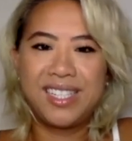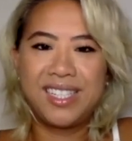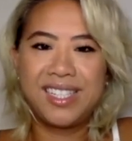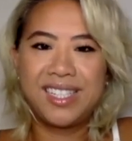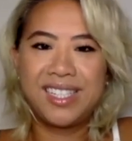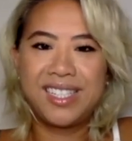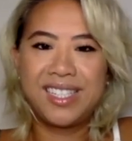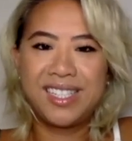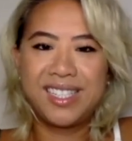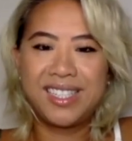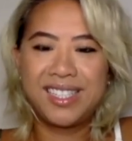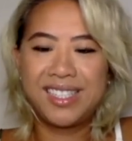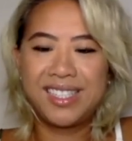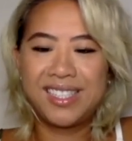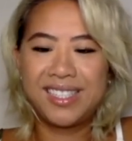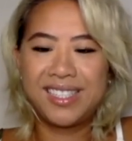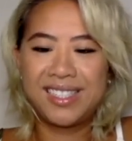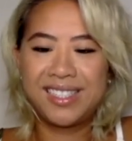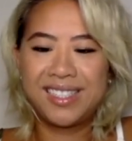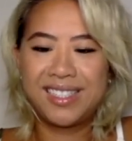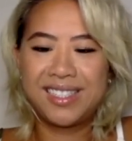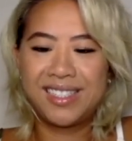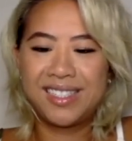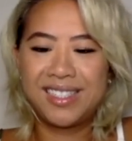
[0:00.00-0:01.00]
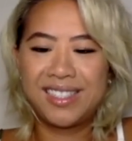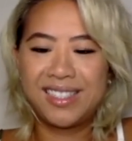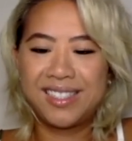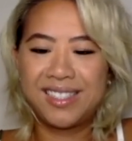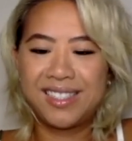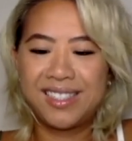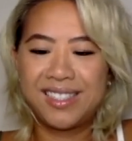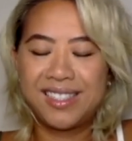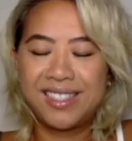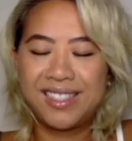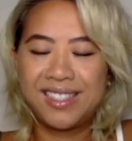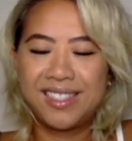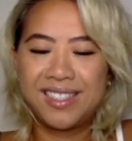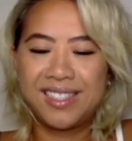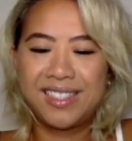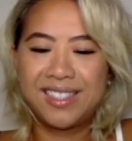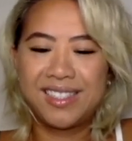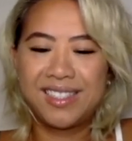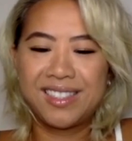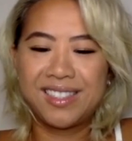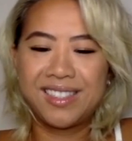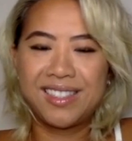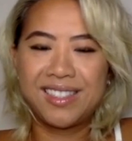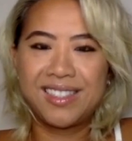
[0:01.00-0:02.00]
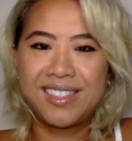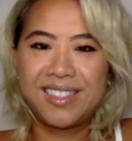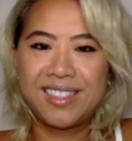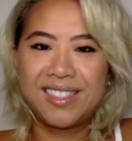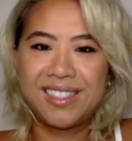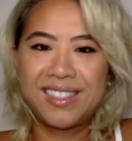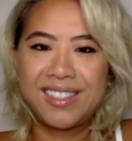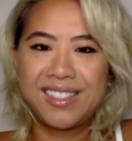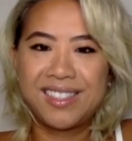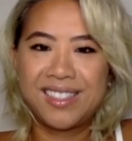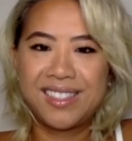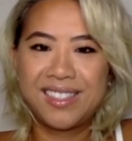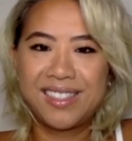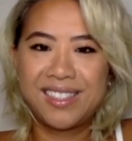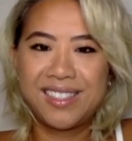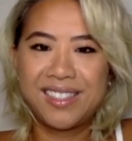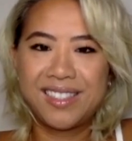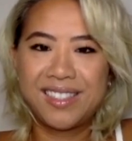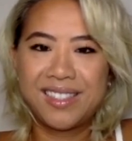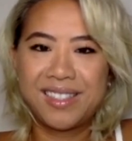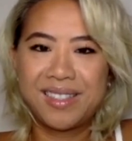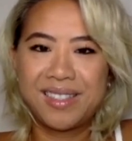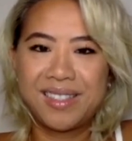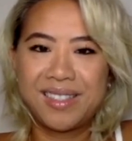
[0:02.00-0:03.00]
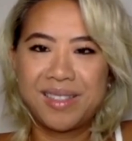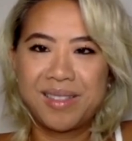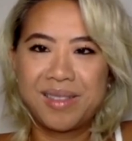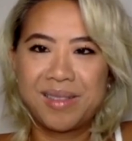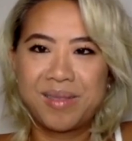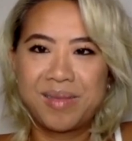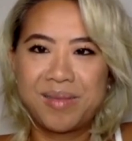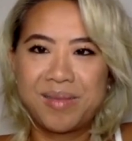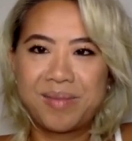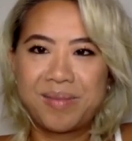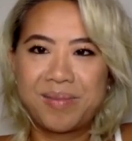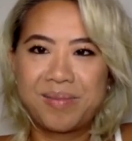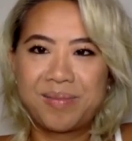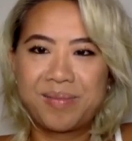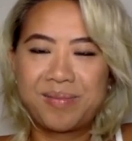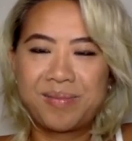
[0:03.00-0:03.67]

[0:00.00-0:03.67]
[no speech]